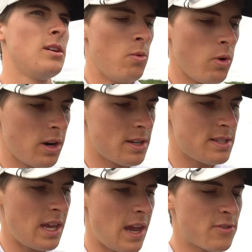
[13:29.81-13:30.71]
we're gonna
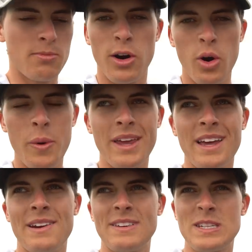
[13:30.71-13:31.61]
see if tomorrow we can
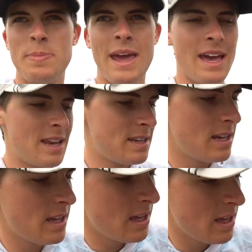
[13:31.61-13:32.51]
kind of expand
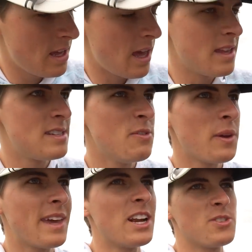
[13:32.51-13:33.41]
and see if we
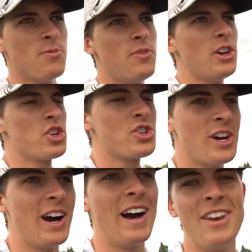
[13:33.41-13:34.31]
can catch some fish
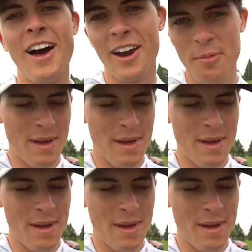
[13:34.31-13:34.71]
uh, not on